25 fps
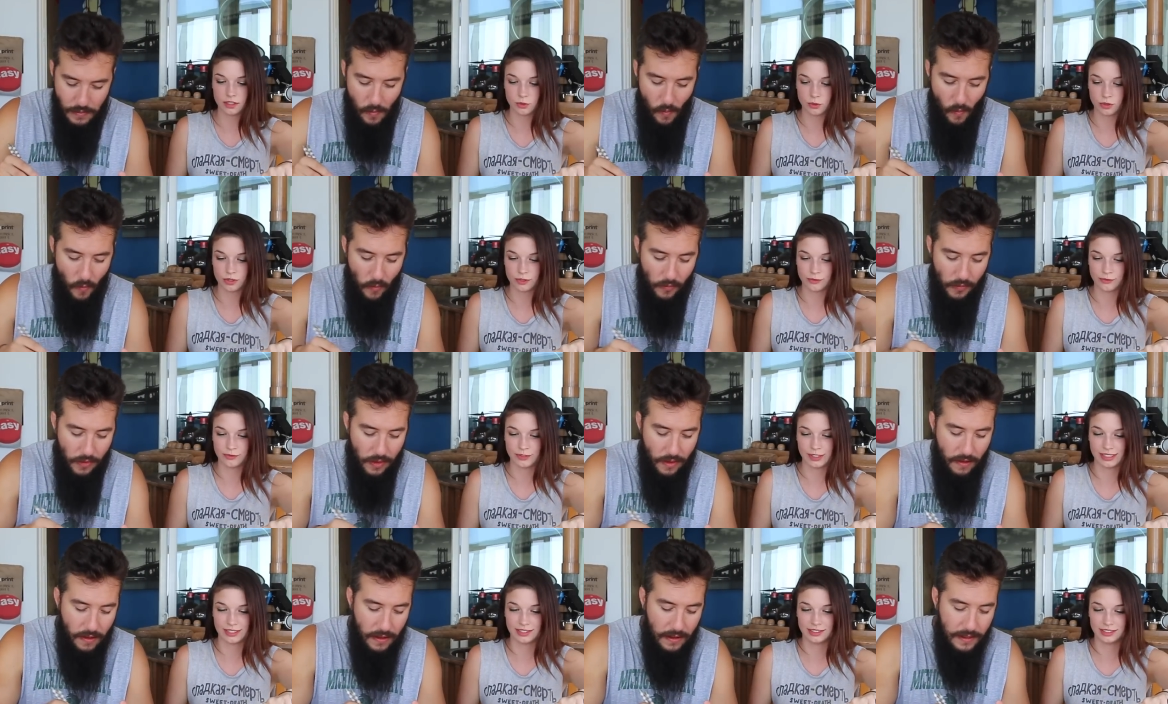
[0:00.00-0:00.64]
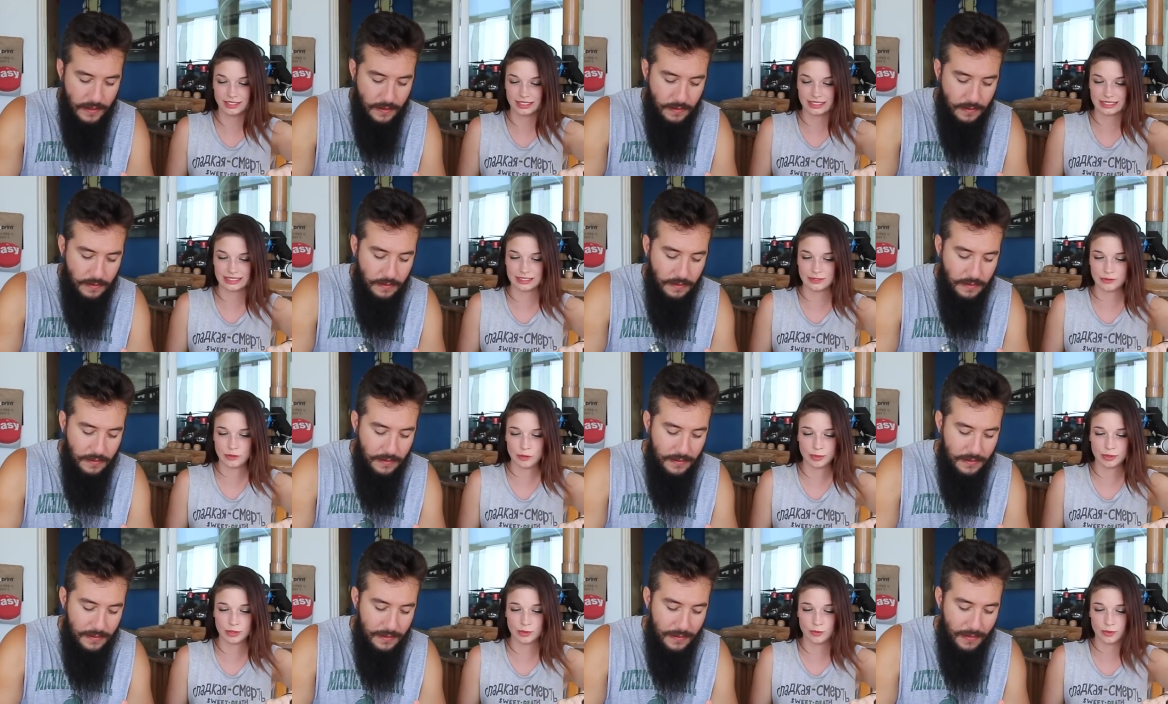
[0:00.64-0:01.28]
Speaker 1: sort of fucking god if you
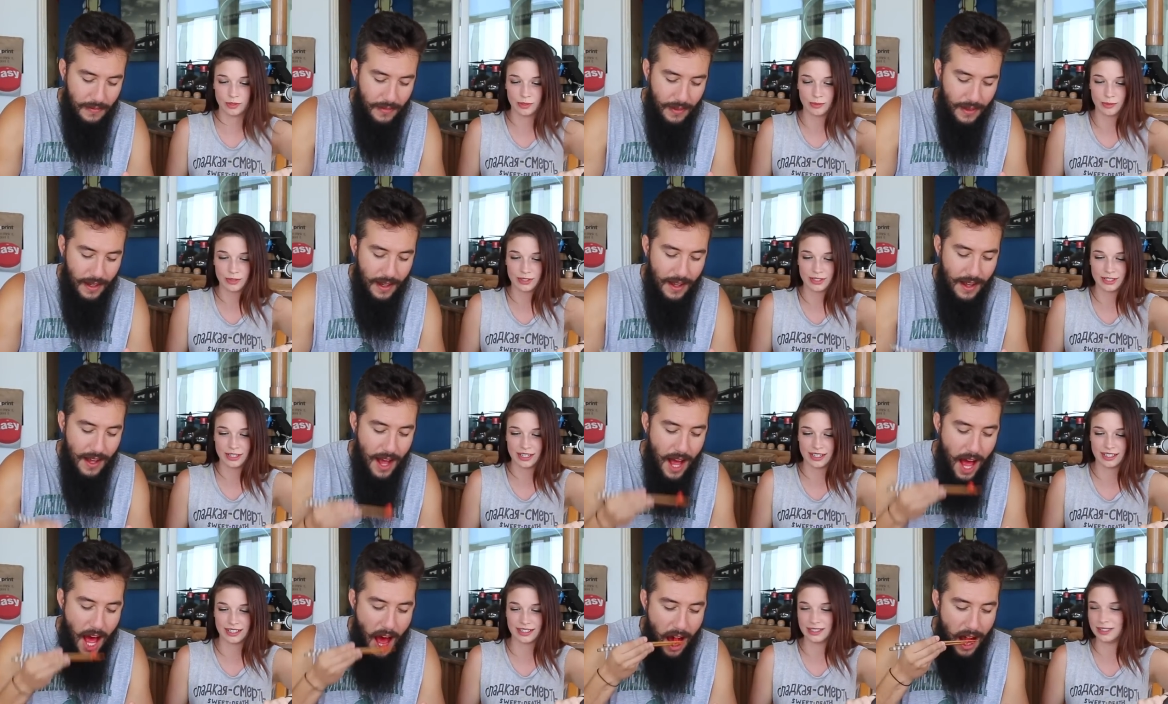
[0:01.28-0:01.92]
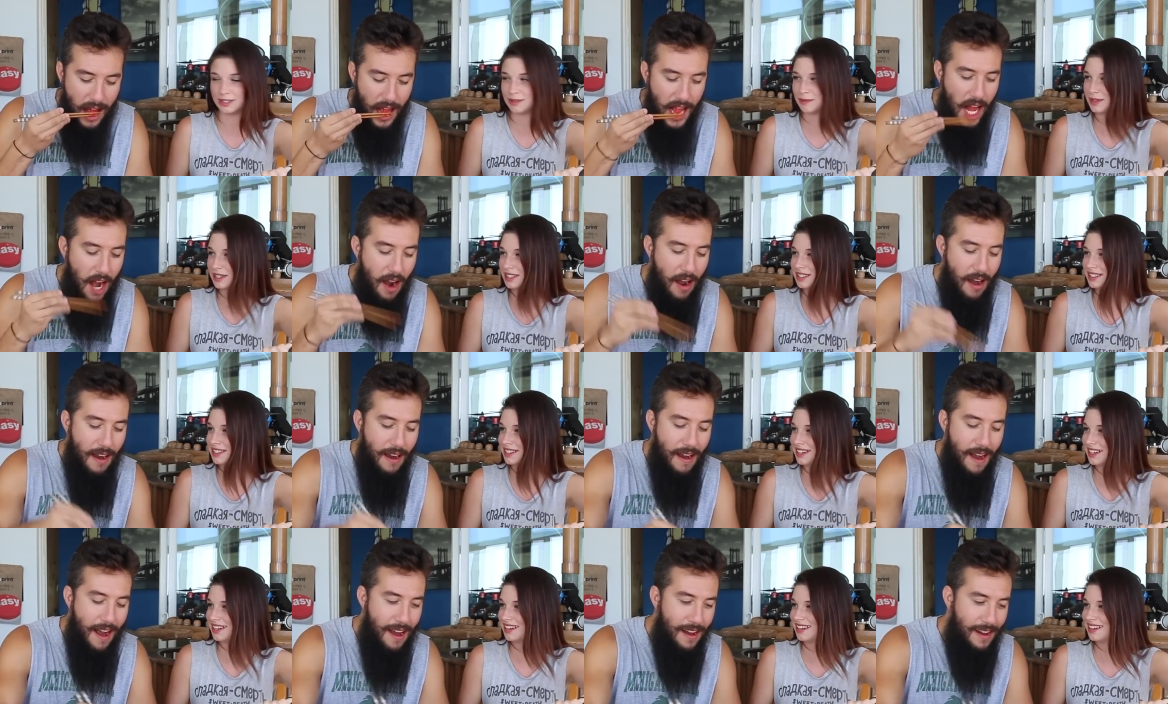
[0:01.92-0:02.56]
put one more taki on my
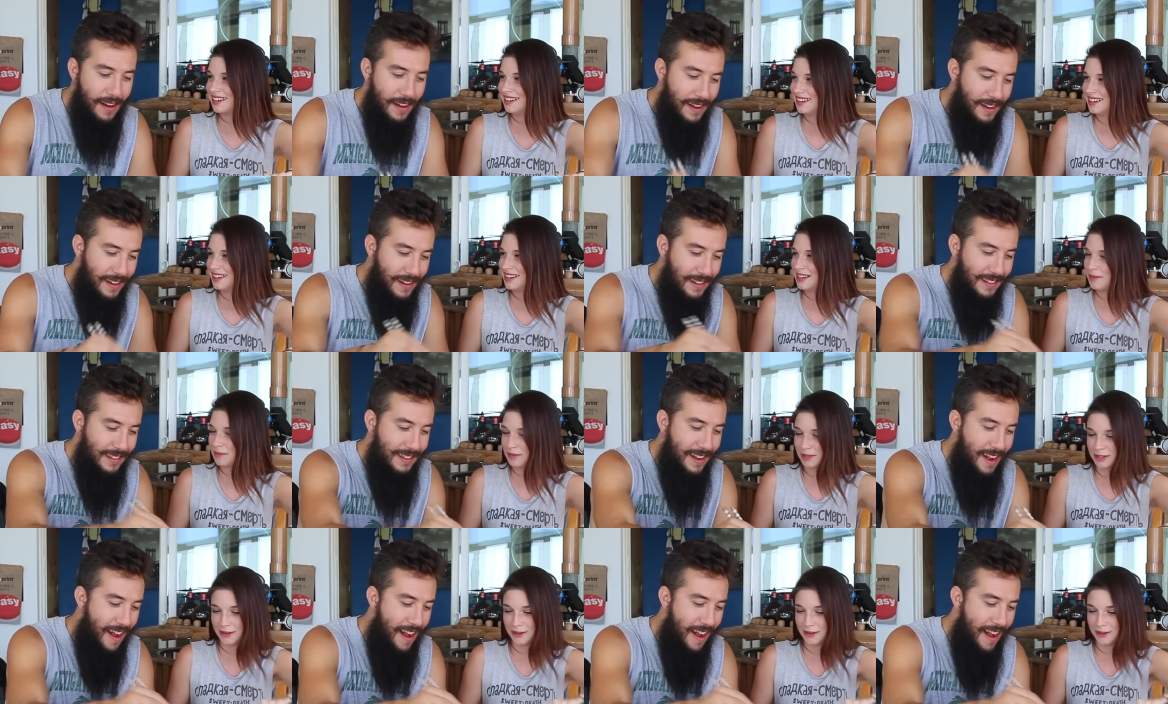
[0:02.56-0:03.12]
side. I'm